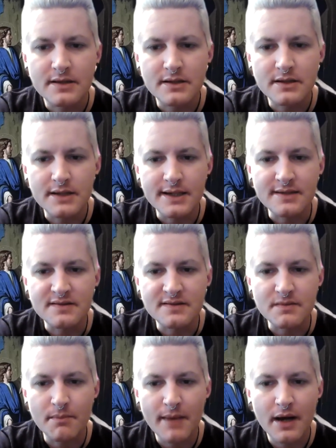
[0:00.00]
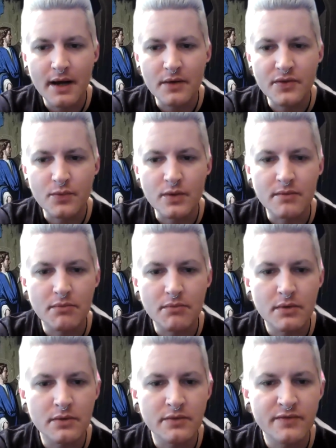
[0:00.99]
little and its mouth would
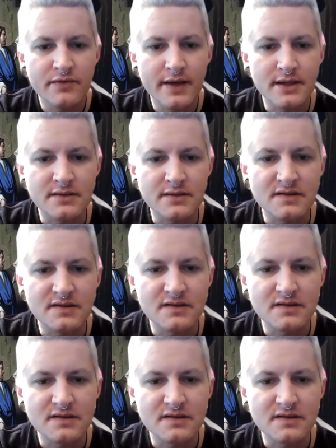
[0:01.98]
move and